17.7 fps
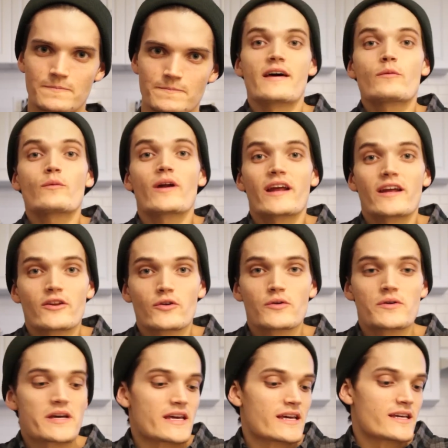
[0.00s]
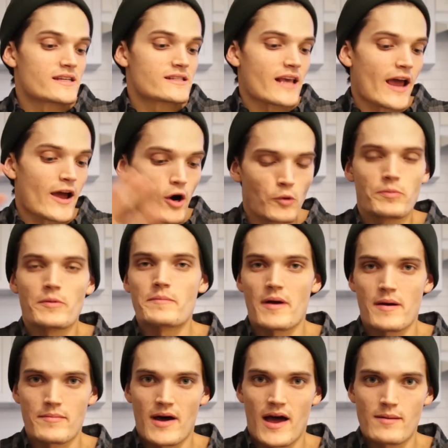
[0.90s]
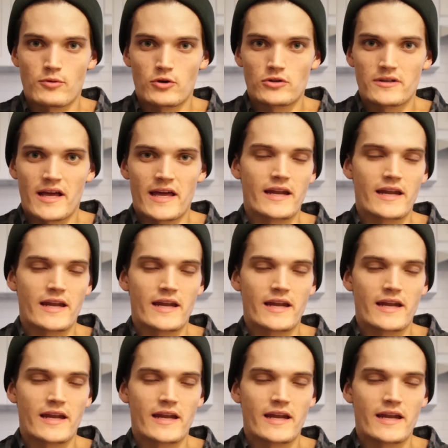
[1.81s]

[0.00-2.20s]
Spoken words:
Then what I do is I open my Bible